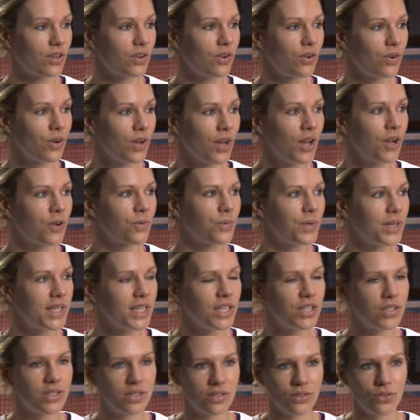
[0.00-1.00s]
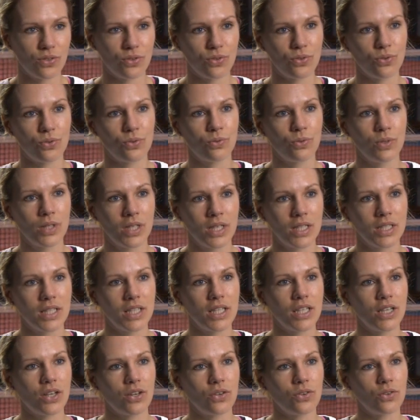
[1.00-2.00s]
So we need to,
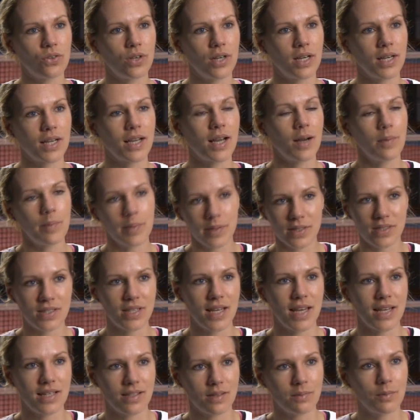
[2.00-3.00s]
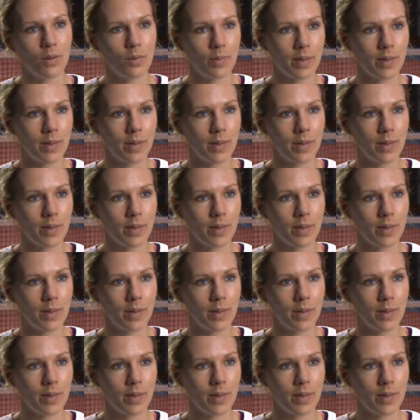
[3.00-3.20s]
compensate the